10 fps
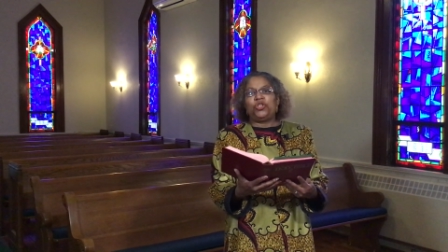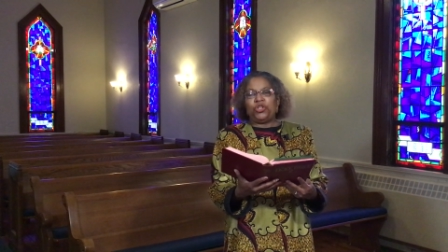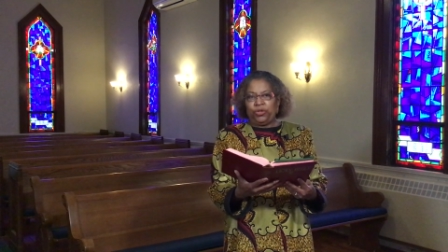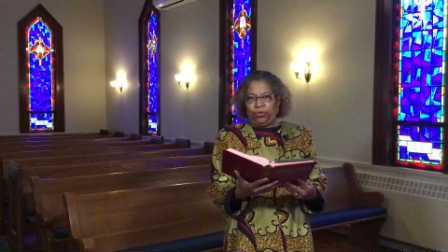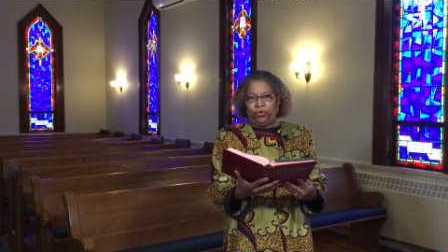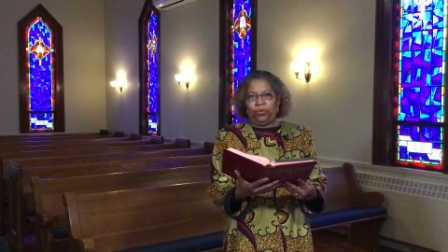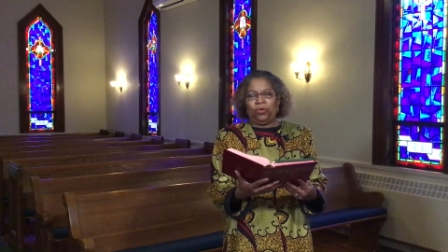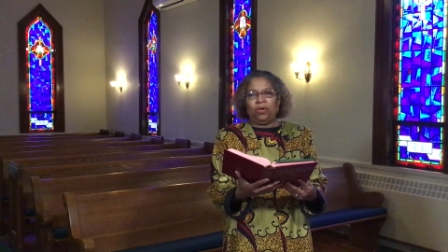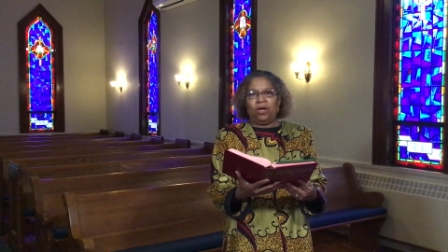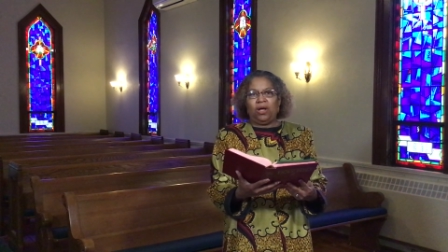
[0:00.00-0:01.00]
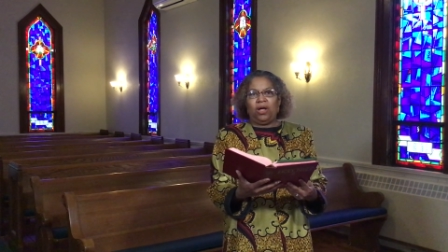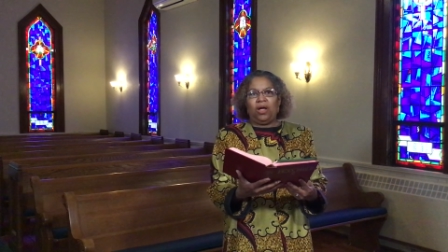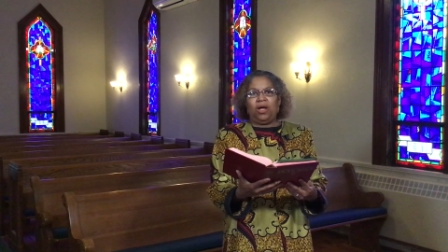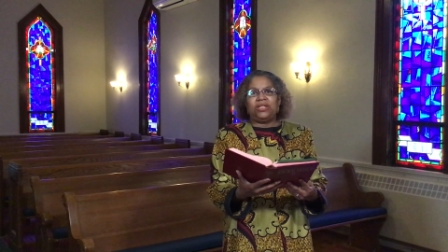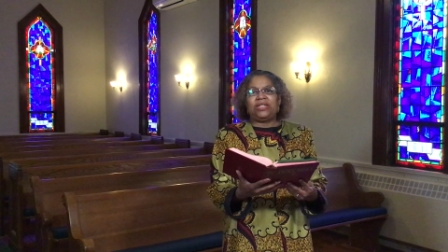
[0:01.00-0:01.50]
to
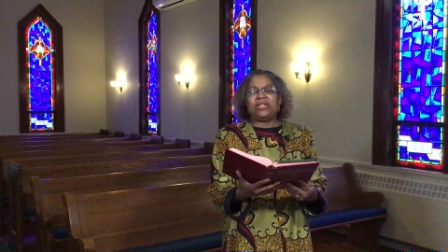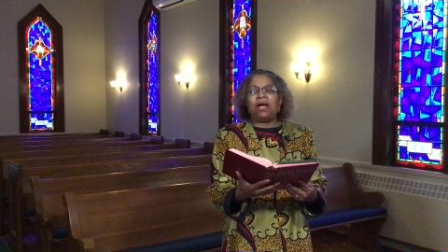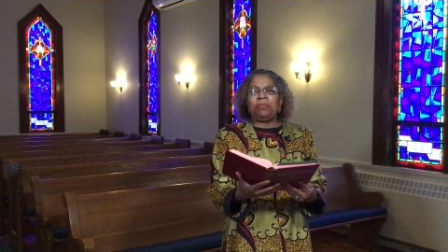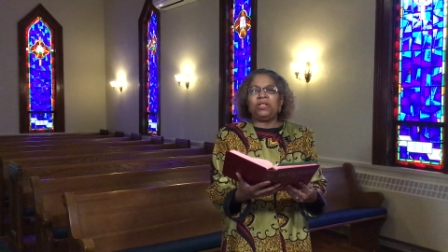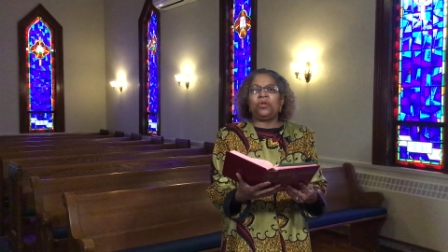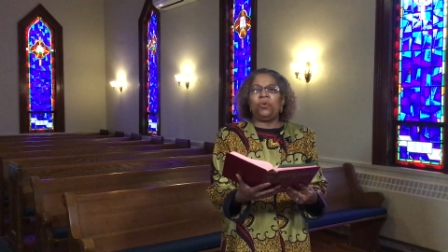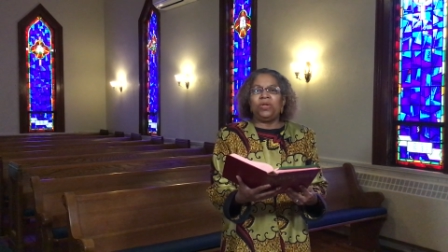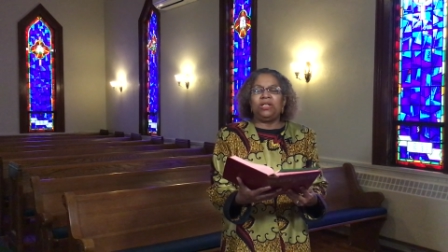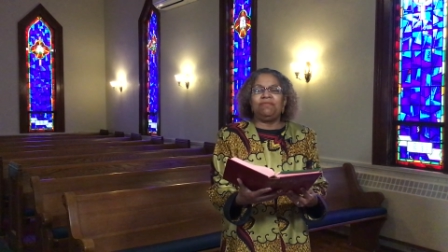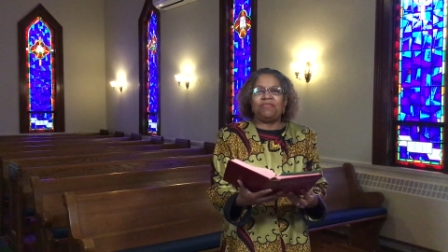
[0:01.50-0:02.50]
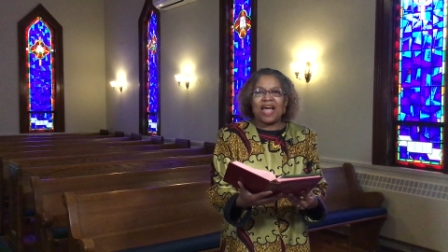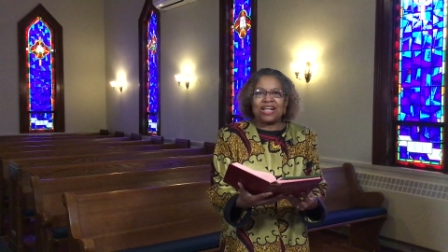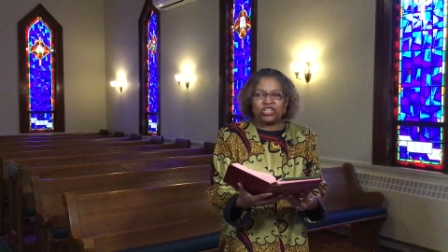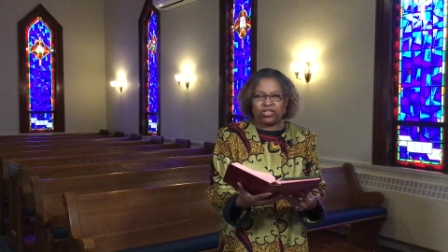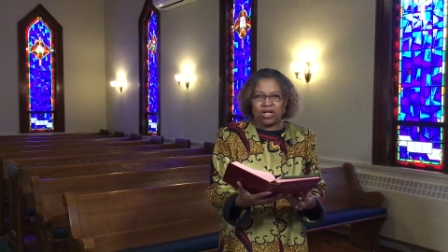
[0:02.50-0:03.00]
summon Queen
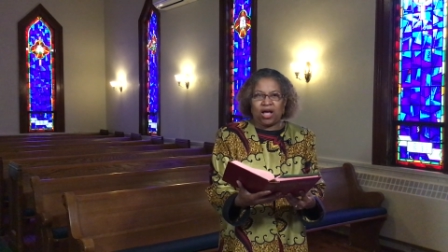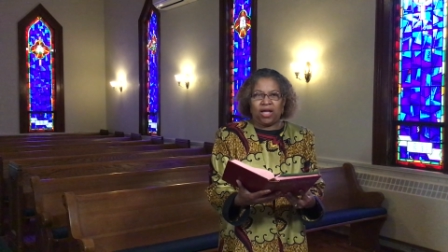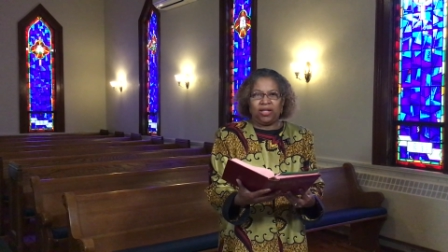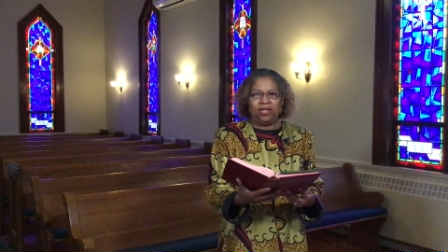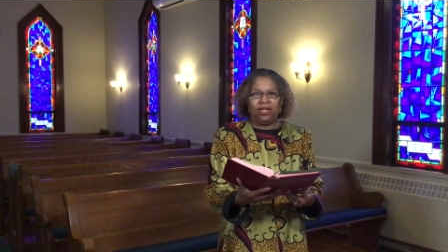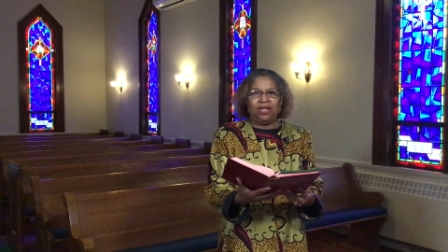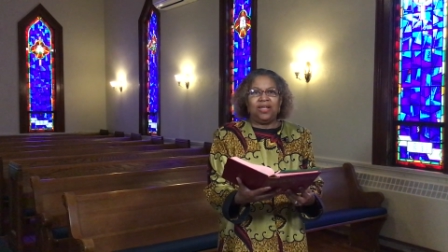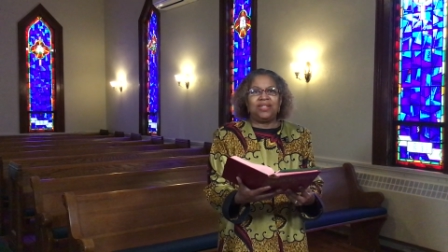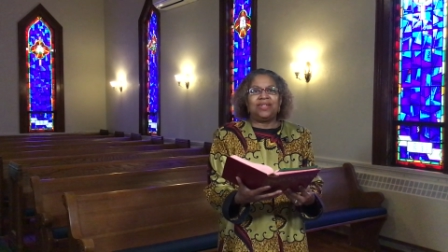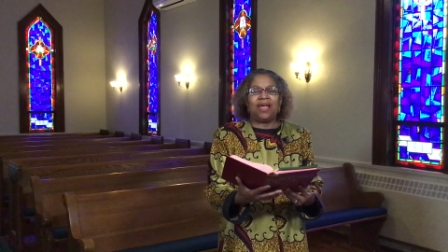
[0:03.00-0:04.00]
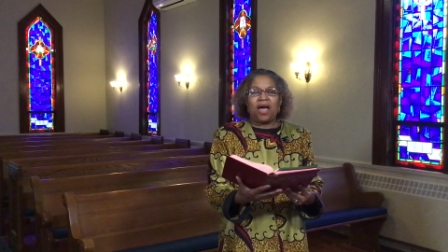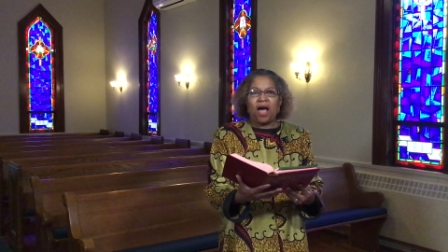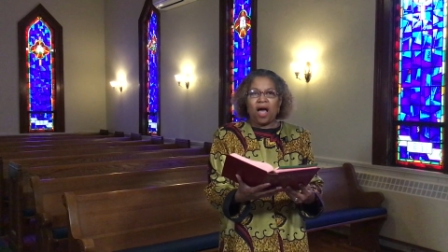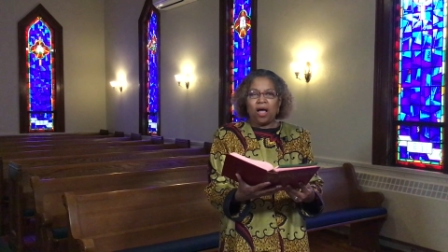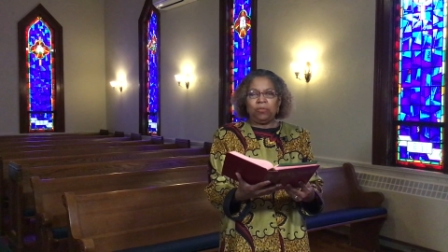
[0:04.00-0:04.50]
Vashti to
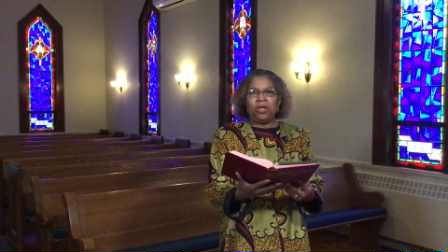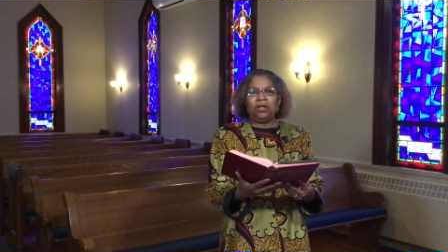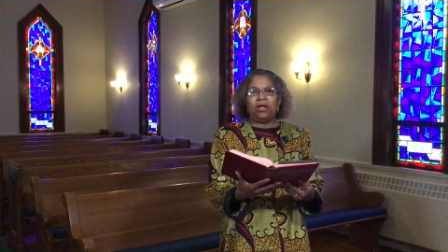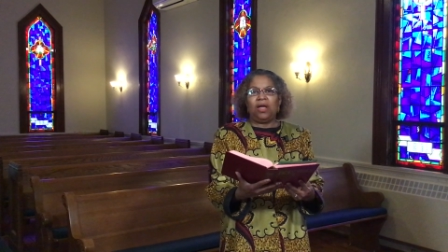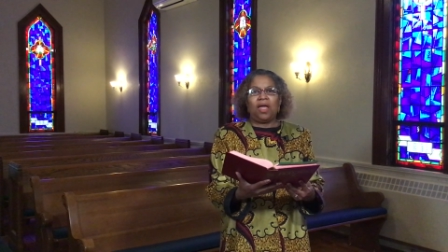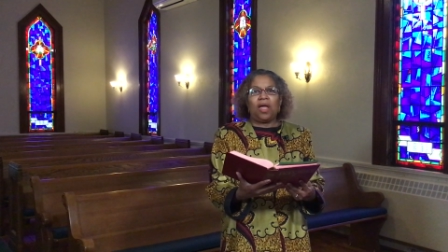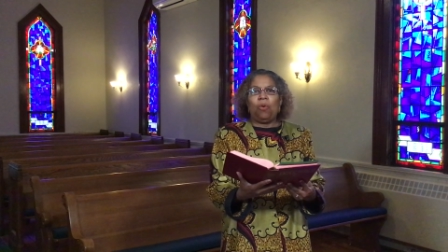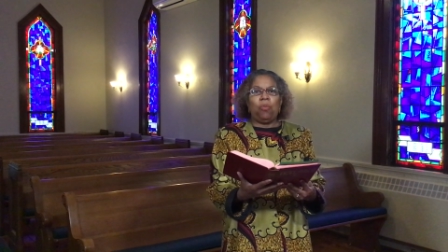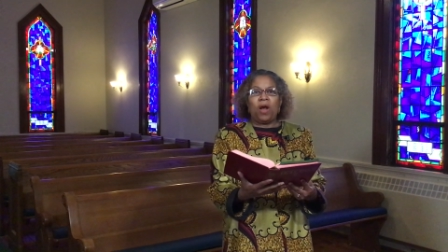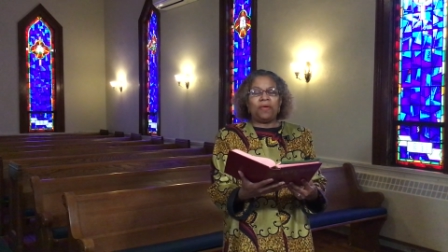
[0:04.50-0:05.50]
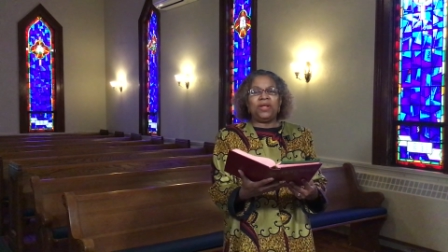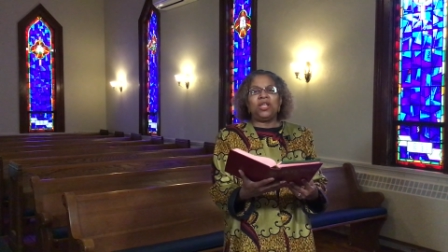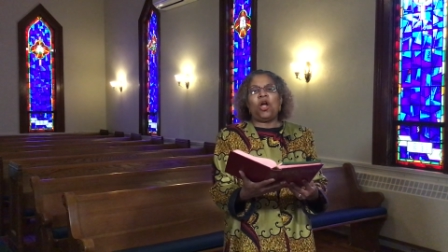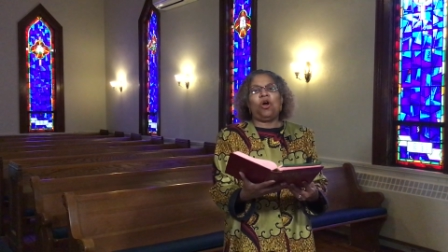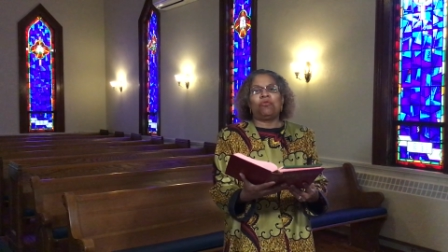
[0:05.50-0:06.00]
come
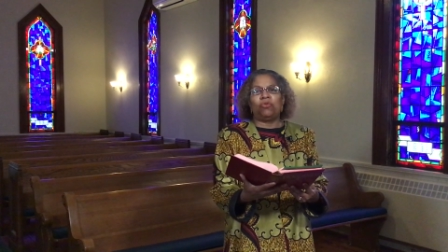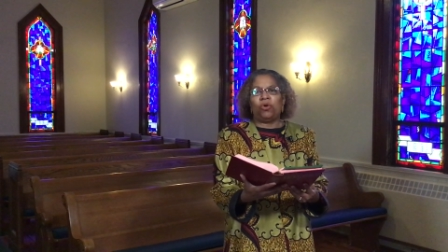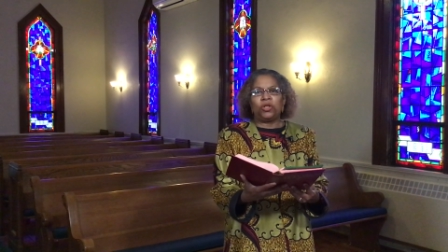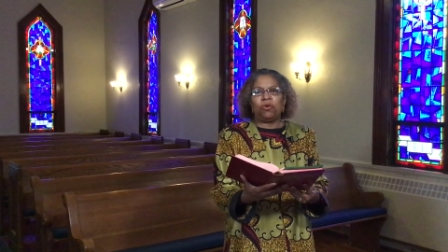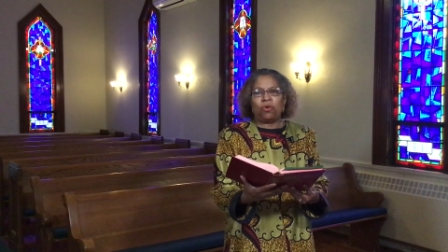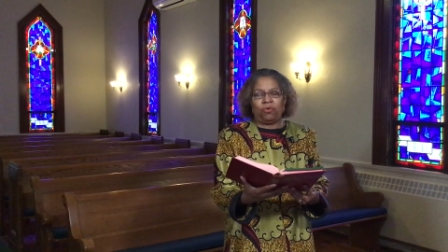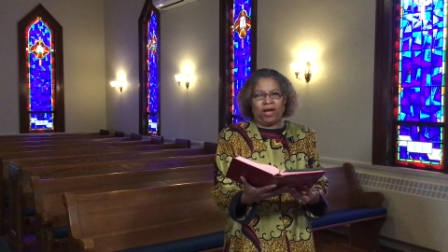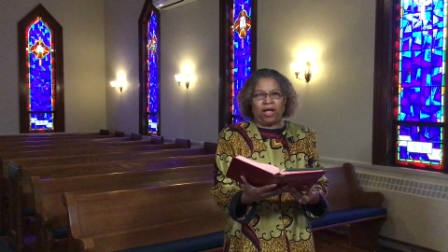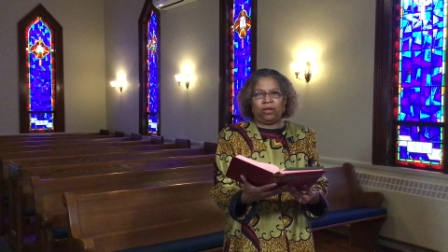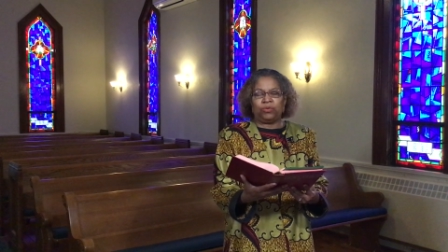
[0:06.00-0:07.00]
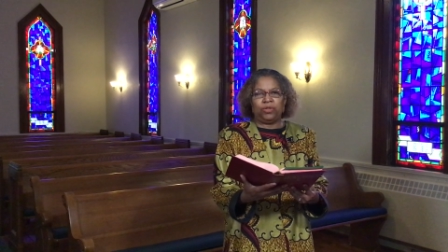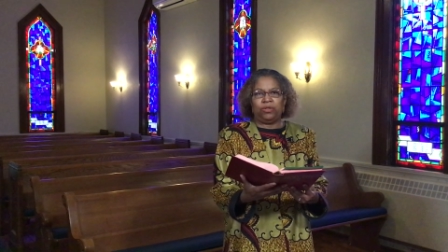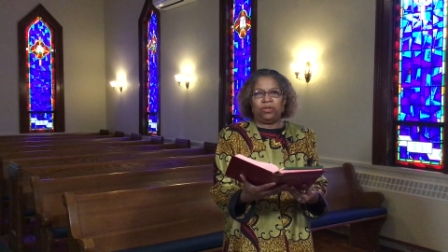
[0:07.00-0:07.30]
wearing her royal crown,